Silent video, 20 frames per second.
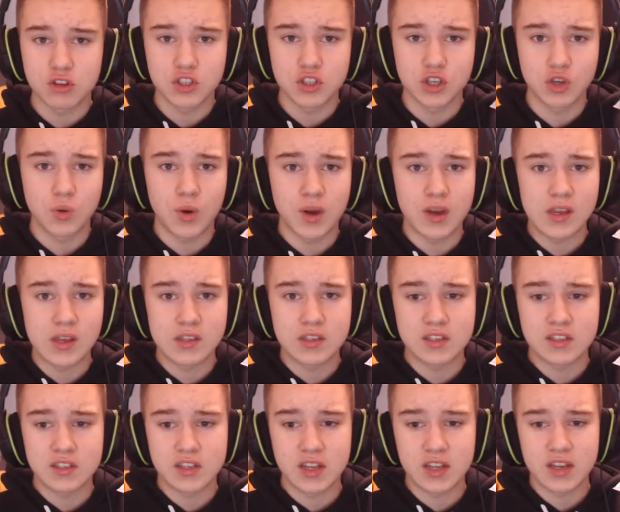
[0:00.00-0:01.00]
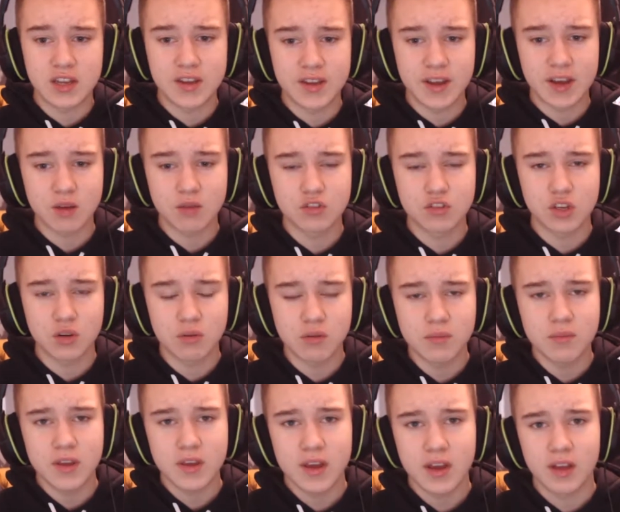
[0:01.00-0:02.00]
actually quite easy to take it down. So um,
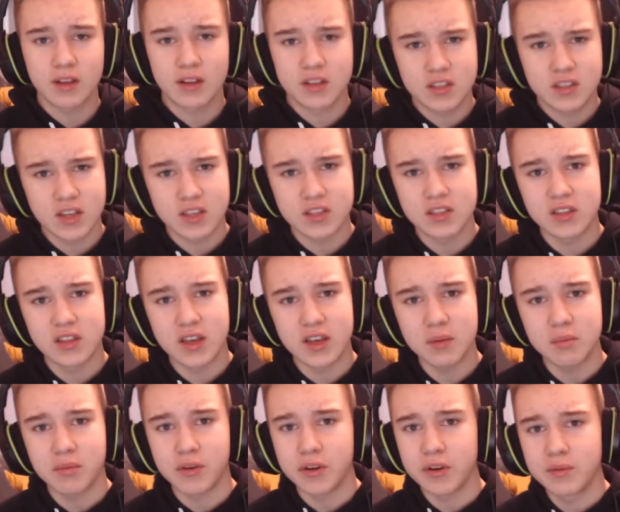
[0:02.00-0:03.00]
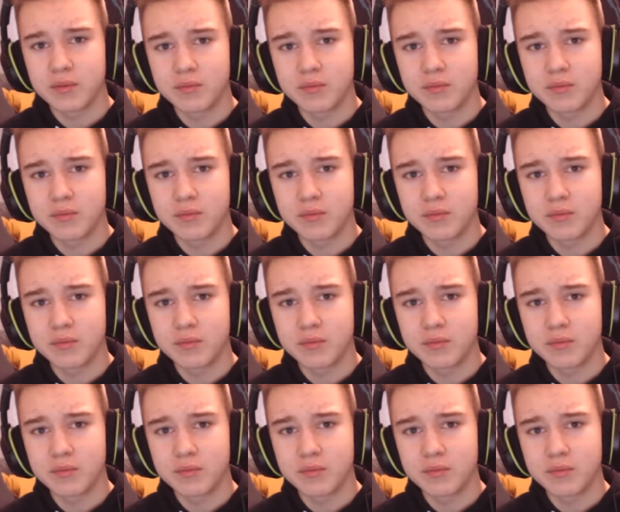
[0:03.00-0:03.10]
yeah, let's get into the gameplay.